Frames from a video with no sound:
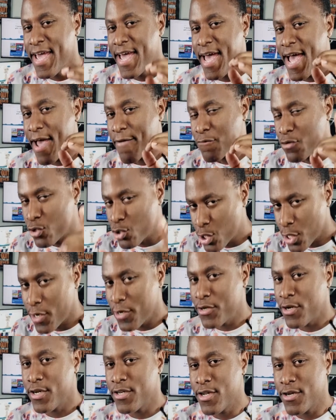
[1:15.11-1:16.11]
Have you
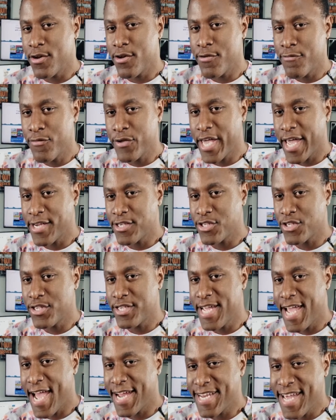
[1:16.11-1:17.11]
turned on the notification
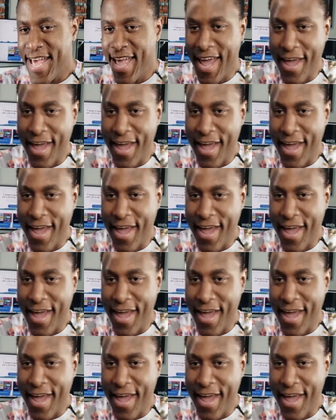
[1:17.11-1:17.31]
yet?